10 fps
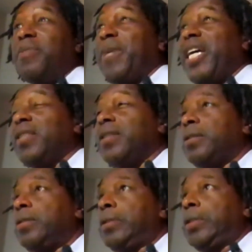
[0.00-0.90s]
spent
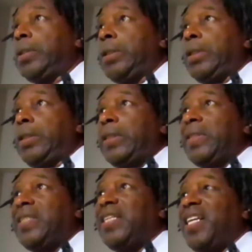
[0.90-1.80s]

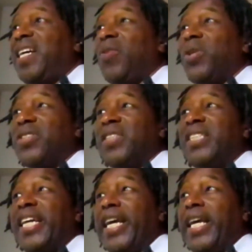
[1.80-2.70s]
10 hours a
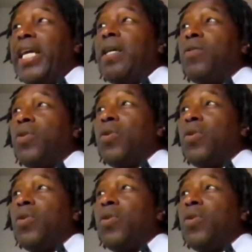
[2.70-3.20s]
day